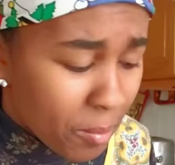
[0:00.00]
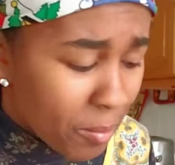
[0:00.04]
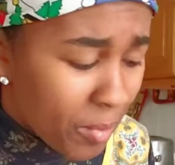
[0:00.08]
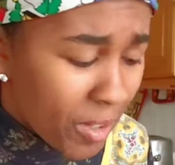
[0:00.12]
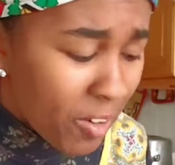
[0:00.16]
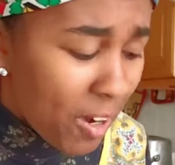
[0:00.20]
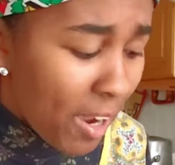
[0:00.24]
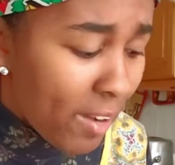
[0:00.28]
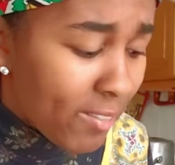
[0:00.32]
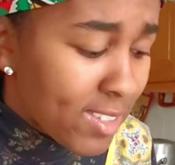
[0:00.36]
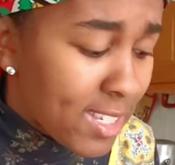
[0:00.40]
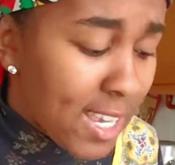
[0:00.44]

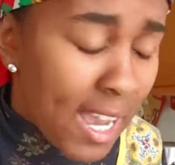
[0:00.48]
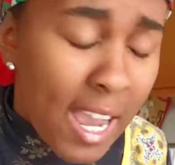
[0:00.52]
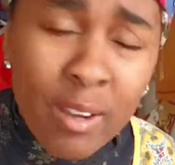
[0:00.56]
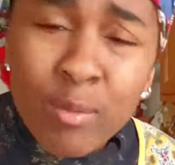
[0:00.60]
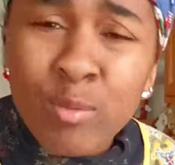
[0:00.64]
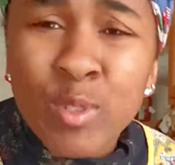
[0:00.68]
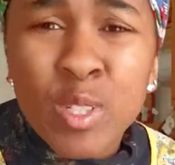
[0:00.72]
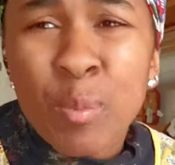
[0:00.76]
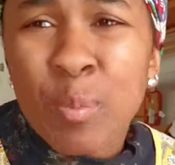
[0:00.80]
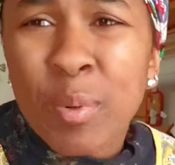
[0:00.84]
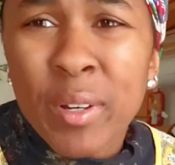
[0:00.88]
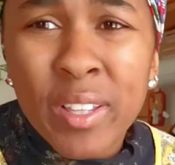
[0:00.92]
we don't have
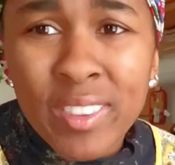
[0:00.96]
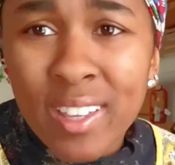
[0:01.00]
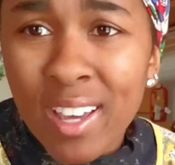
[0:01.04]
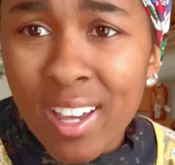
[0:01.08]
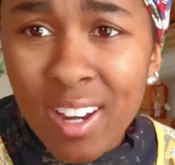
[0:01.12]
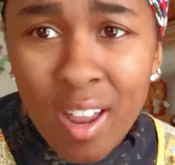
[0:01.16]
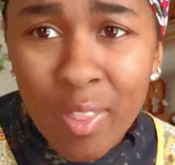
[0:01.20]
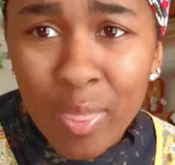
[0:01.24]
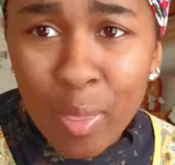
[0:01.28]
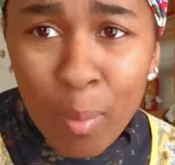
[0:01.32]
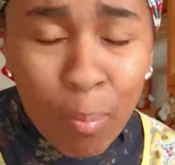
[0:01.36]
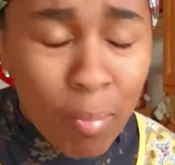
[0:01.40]
time to put
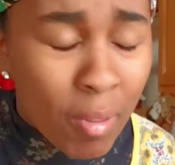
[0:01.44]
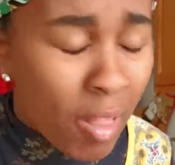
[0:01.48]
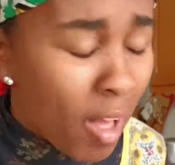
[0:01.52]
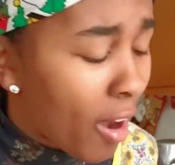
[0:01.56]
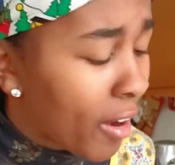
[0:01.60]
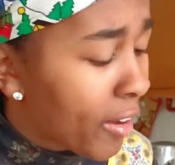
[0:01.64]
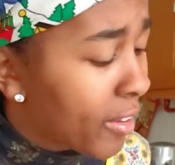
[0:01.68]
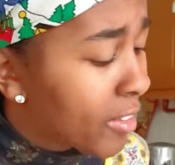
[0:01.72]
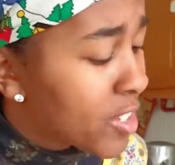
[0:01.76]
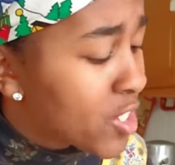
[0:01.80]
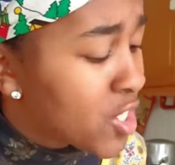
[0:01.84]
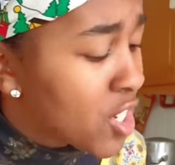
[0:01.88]
that on the
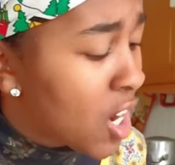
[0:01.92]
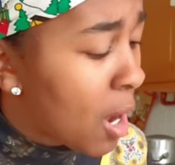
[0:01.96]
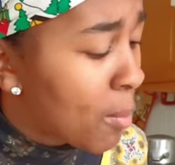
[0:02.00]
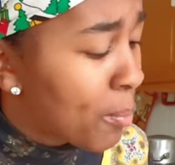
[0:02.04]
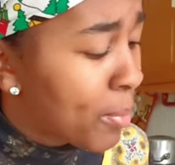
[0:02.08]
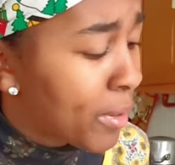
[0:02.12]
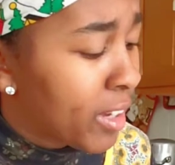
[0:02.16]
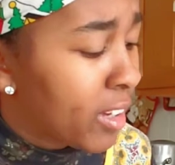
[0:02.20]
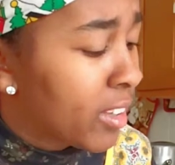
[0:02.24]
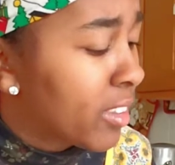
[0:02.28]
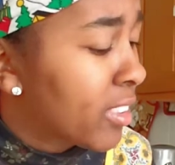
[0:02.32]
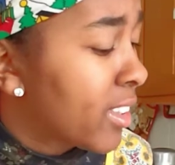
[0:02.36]
block
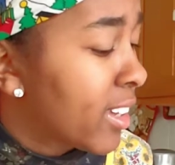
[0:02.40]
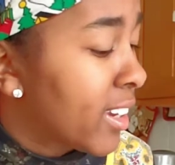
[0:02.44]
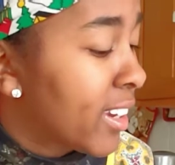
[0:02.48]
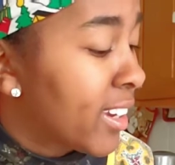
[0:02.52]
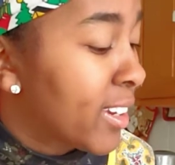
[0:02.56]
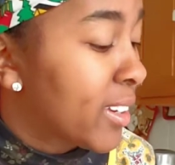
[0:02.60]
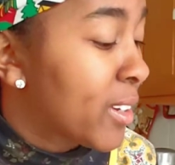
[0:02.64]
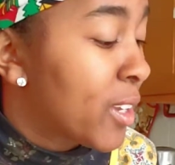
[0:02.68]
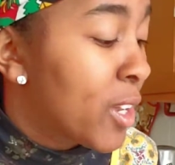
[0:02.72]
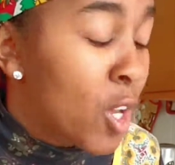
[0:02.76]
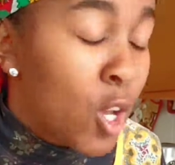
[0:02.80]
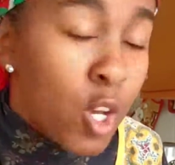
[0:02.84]
chopping
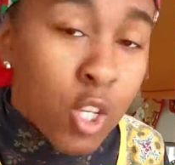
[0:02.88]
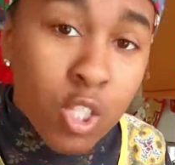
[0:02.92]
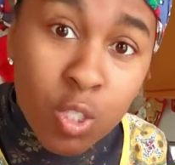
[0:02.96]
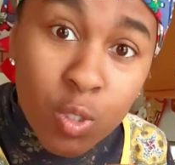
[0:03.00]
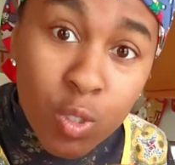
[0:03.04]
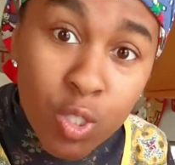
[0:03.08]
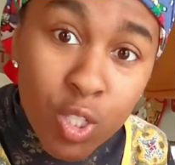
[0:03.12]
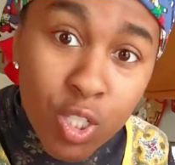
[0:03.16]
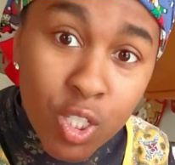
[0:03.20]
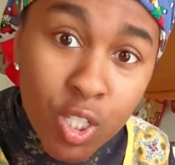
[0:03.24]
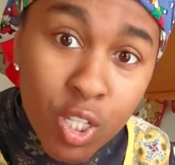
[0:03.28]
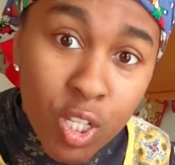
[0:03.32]
thing.
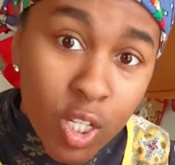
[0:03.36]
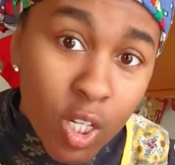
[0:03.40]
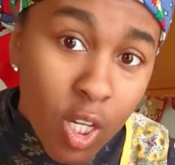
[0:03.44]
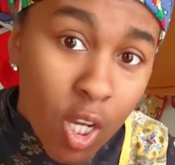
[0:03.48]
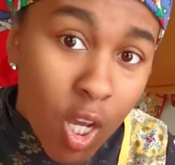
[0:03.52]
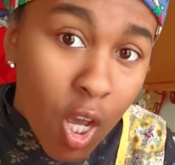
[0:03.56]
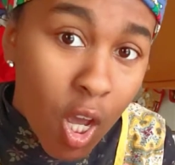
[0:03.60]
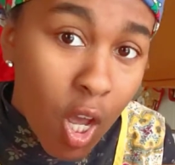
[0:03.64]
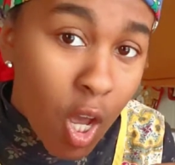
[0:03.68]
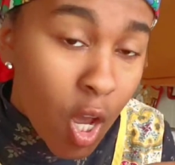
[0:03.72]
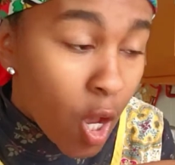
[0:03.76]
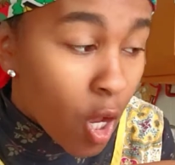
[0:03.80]
So we're just
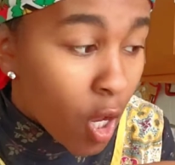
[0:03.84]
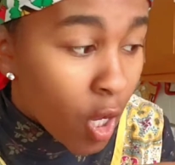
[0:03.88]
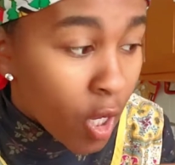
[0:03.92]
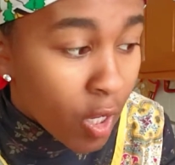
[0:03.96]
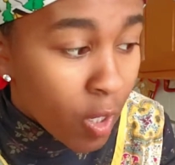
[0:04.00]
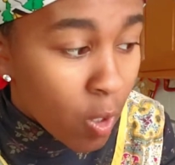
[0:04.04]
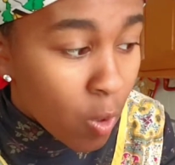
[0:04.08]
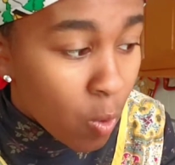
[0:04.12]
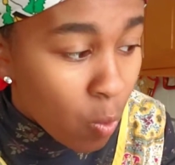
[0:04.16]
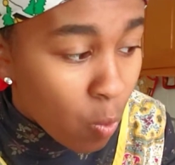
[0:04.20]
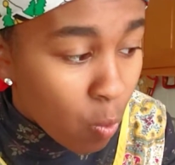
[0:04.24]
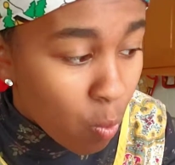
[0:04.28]
gonna
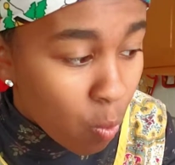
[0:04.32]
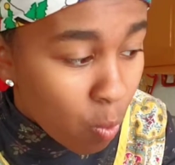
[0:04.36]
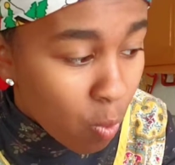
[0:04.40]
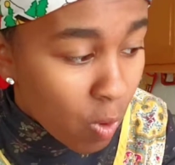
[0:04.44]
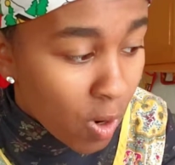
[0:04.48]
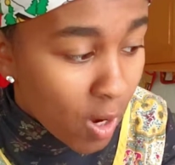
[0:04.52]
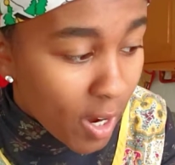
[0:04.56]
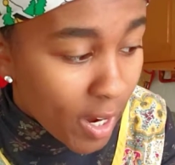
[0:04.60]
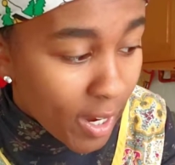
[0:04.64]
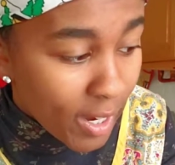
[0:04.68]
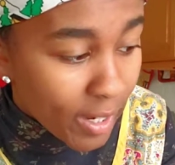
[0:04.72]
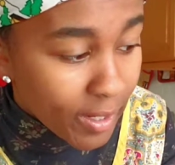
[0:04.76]

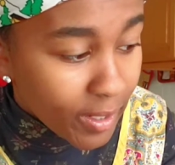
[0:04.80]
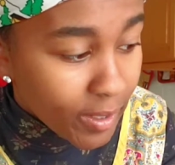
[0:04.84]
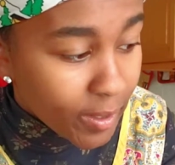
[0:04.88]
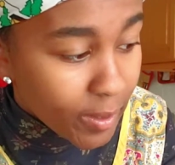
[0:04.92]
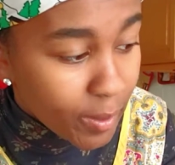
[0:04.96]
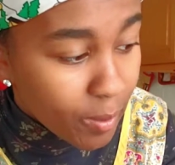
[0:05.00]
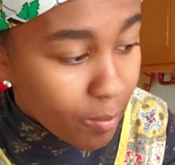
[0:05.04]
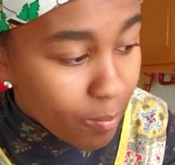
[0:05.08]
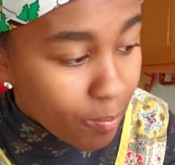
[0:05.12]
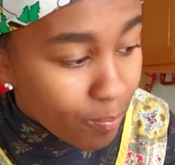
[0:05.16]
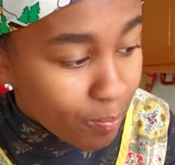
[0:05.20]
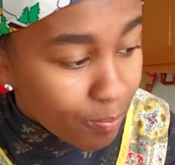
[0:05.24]

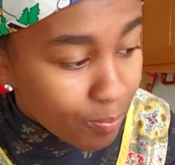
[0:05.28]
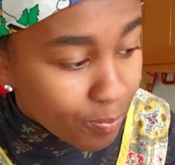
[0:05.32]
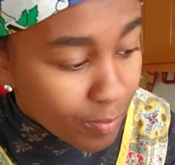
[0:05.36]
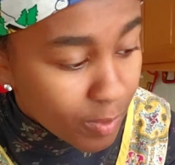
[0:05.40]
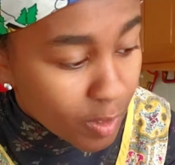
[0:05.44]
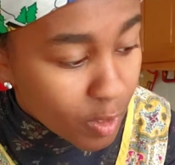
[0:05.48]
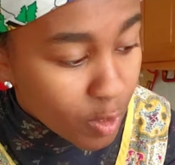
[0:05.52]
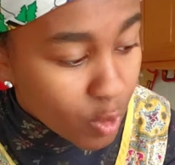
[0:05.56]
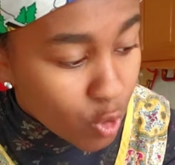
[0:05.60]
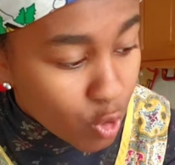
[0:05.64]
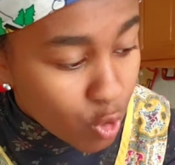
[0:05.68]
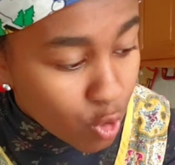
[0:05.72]
1,
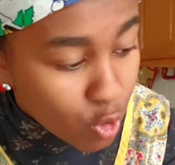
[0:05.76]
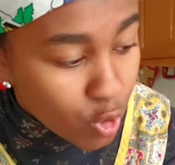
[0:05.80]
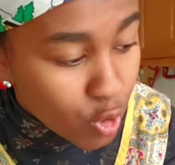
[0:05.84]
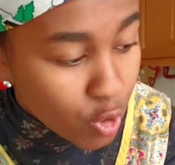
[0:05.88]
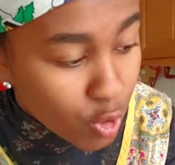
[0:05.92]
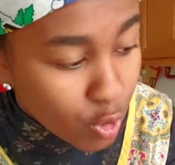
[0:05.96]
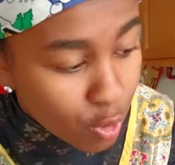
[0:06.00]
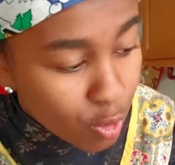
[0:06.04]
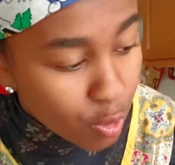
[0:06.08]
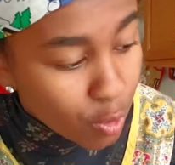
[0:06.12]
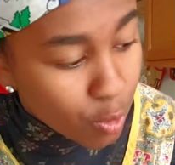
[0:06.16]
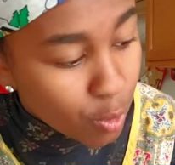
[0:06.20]

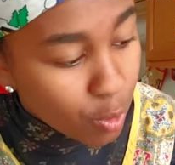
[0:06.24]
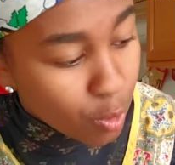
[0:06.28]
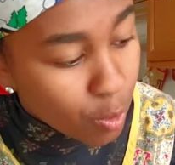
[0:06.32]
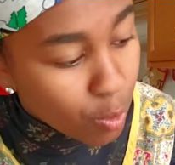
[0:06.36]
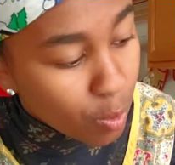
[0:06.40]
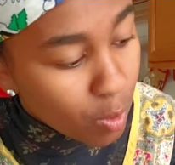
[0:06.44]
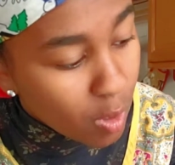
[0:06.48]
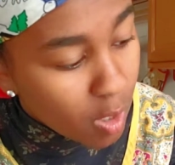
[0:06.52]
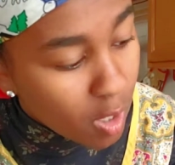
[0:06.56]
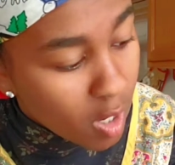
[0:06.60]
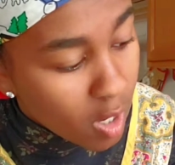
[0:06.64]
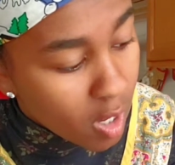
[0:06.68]

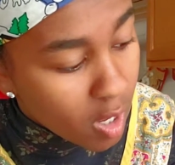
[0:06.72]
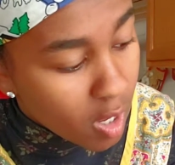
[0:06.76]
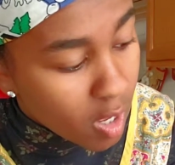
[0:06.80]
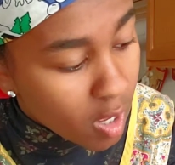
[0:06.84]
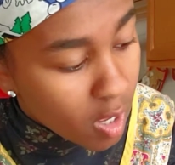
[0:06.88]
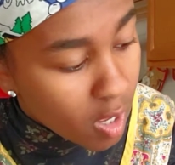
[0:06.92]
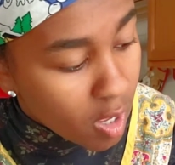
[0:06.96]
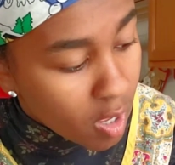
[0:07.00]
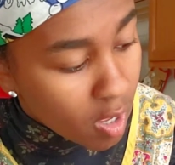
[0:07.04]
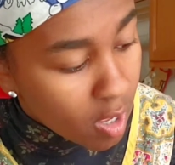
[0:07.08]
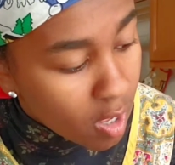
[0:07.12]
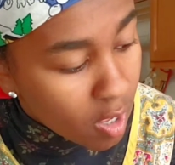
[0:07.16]
2,
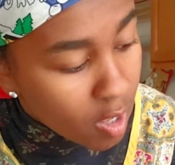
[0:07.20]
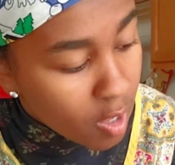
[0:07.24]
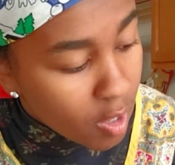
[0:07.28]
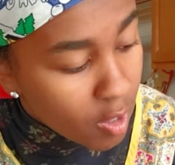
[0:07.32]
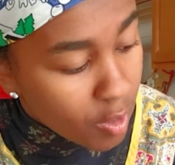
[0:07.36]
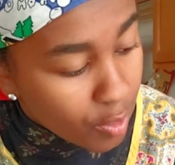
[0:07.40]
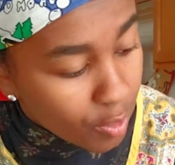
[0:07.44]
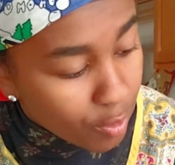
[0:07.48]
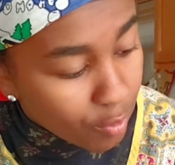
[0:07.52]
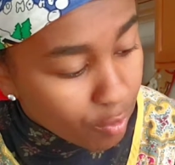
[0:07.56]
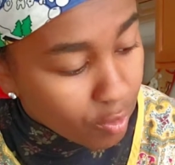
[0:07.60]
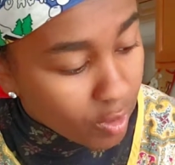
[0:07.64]

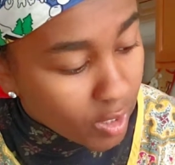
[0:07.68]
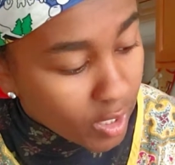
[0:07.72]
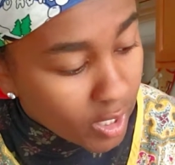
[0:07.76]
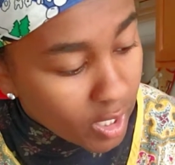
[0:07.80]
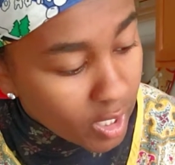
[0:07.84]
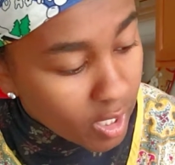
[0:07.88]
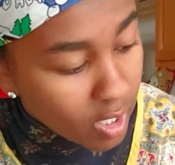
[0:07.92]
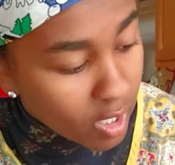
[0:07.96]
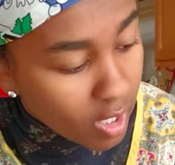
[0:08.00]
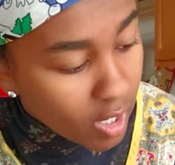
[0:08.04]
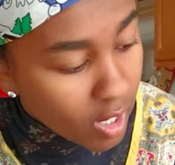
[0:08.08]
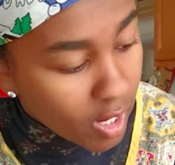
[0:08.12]

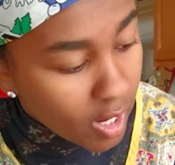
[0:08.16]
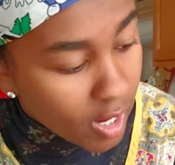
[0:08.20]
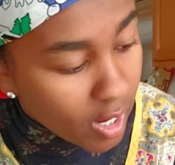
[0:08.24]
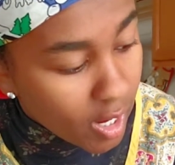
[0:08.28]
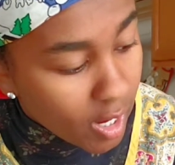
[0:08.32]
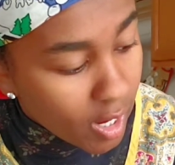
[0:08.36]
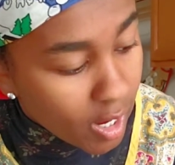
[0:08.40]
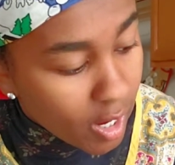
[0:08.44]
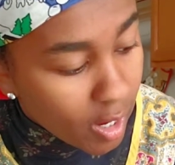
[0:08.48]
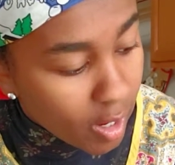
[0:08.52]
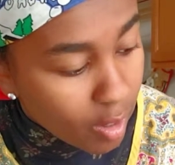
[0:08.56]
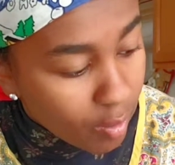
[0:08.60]
3,
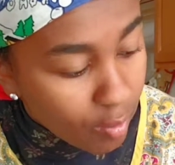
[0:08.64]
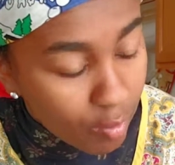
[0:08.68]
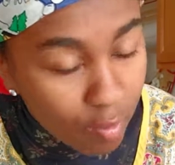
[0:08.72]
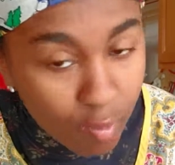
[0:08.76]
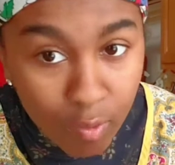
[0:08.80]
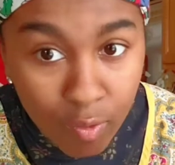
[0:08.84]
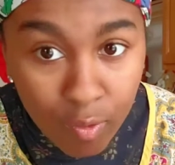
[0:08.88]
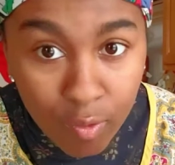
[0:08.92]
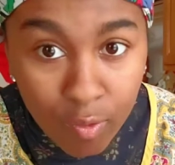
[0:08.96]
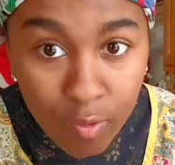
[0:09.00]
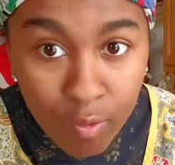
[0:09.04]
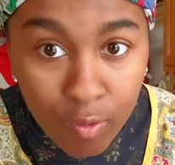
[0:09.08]
and
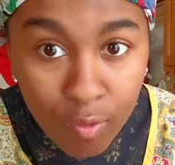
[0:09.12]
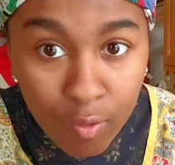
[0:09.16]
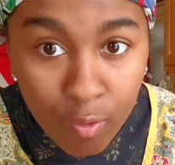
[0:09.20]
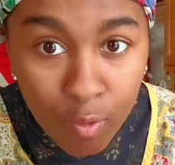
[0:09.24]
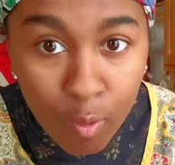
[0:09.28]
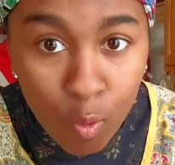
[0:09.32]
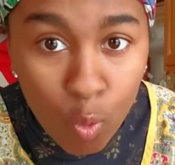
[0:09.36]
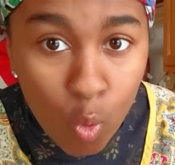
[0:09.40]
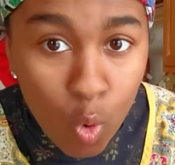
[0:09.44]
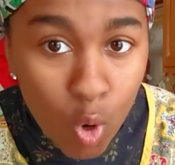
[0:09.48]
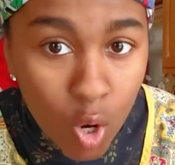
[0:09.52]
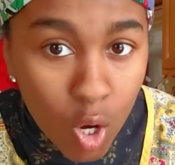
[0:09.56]

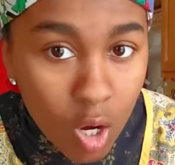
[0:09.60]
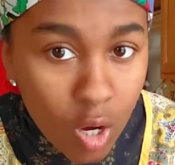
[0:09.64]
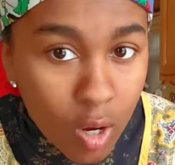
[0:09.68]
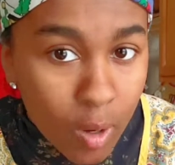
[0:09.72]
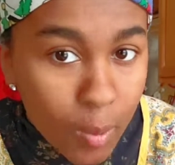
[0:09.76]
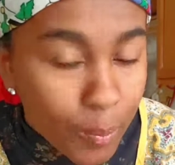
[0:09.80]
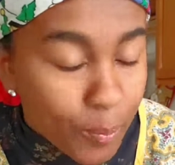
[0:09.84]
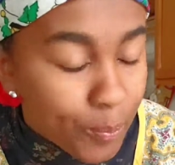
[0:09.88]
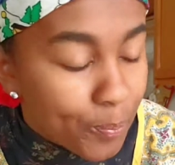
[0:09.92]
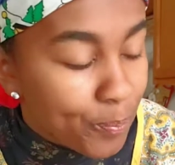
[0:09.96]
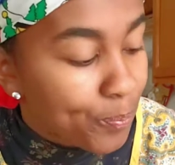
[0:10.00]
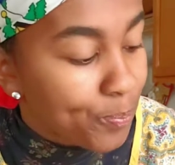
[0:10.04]

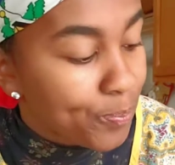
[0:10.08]
4.